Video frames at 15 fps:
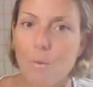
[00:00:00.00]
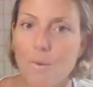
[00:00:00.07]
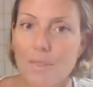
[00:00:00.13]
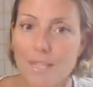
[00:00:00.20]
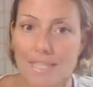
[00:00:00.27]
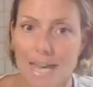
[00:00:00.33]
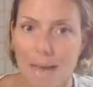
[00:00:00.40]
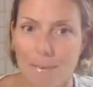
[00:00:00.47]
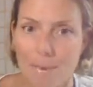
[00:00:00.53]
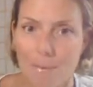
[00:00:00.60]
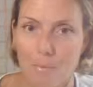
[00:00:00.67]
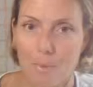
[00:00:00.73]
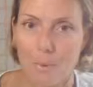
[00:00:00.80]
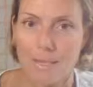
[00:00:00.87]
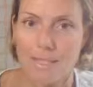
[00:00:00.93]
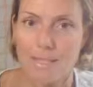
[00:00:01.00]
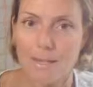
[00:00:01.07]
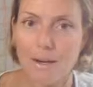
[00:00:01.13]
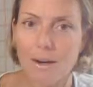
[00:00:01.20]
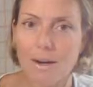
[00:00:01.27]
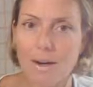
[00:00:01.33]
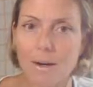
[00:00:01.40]
what the tapping points
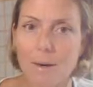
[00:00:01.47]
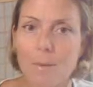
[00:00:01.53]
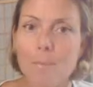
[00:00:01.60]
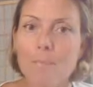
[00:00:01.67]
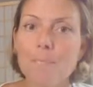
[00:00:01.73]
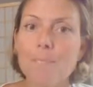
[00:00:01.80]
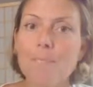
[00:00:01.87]
are,